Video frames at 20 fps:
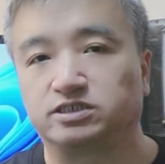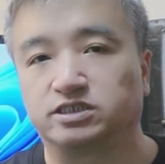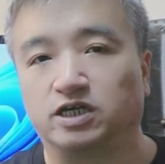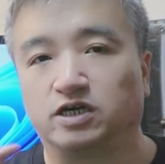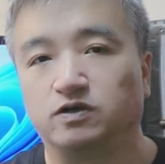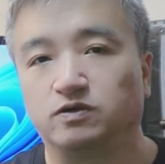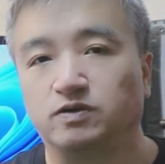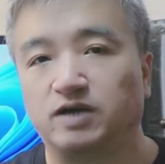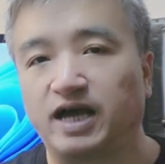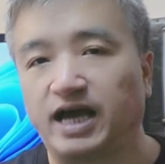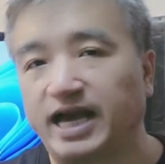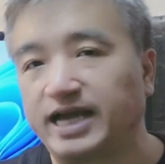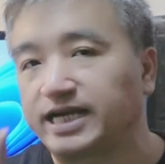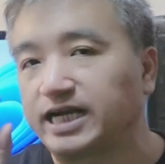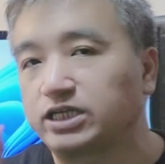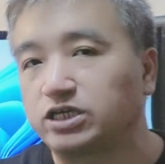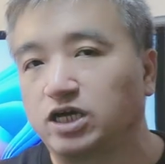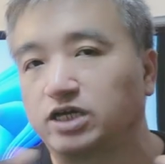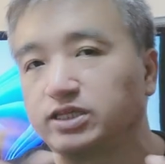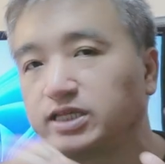So I
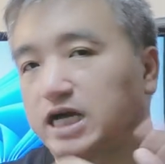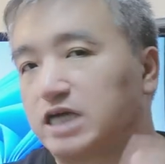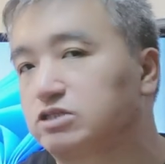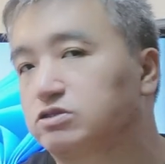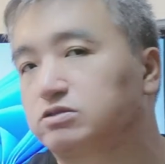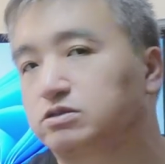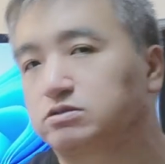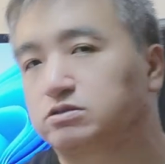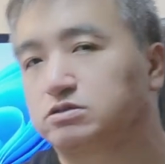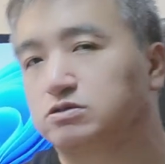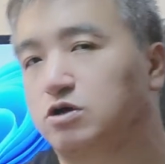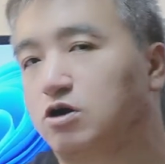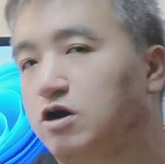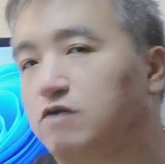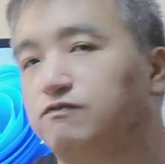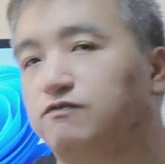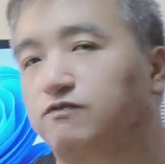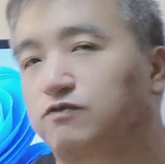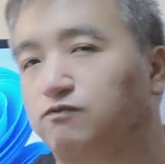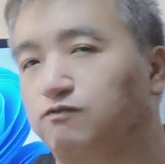got a lot
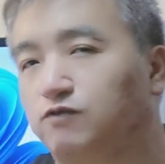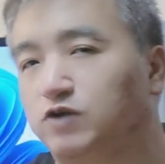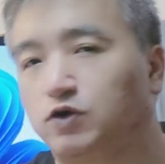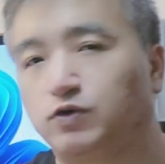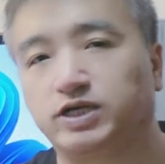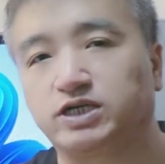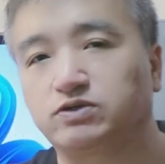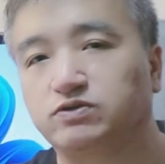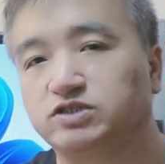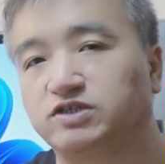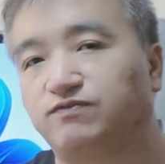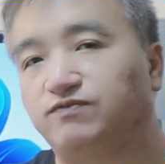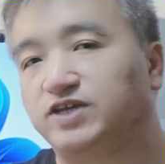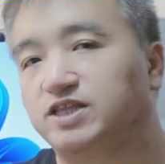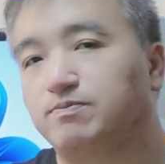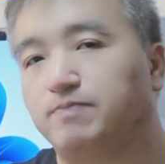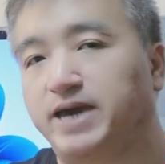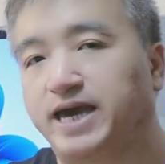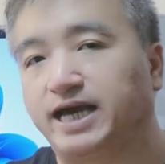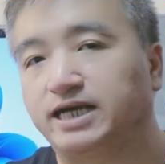of very good
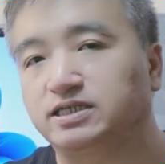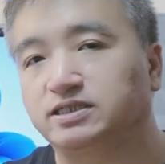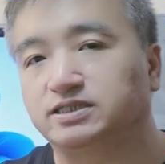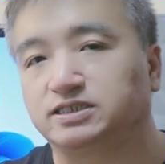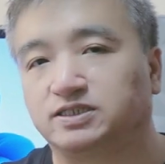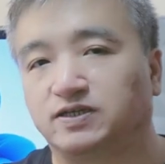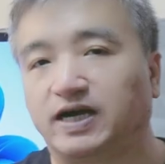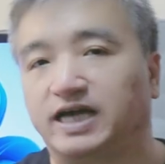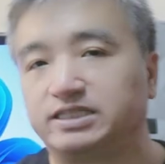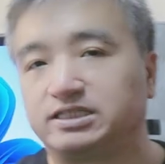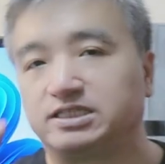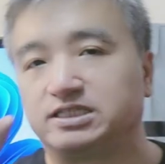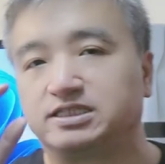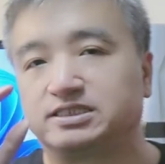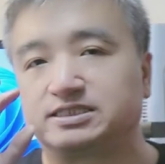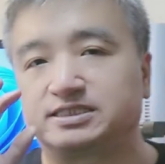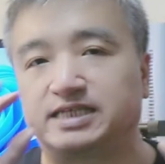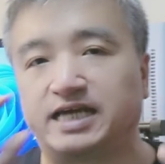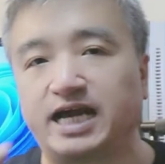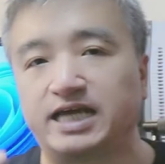feedback, so I
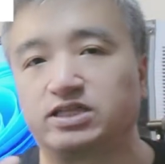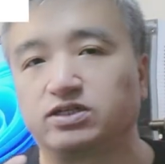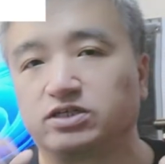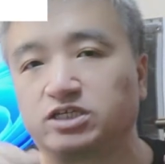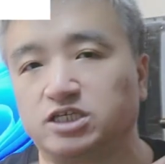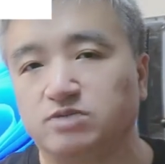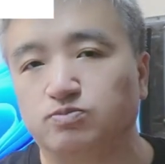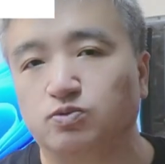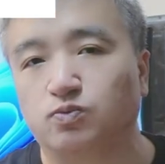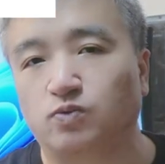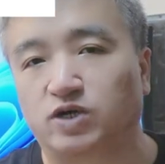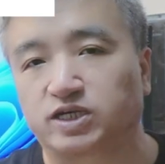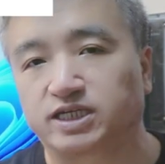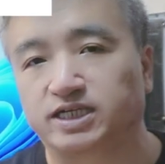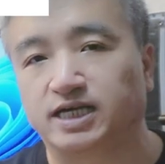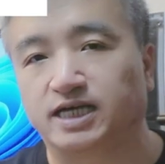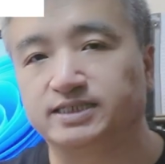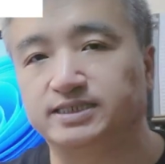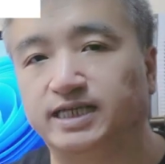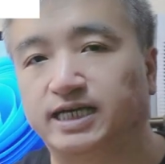decided to keep
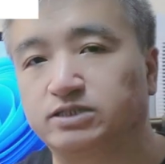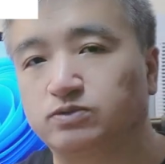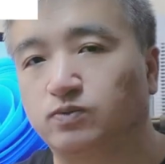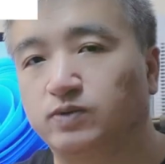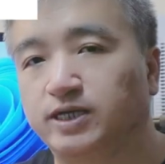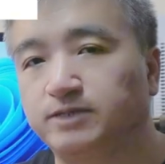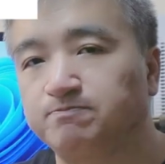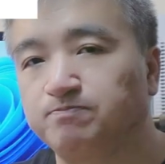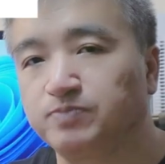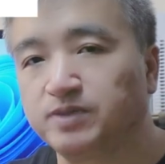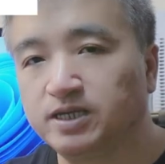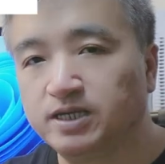working on that one.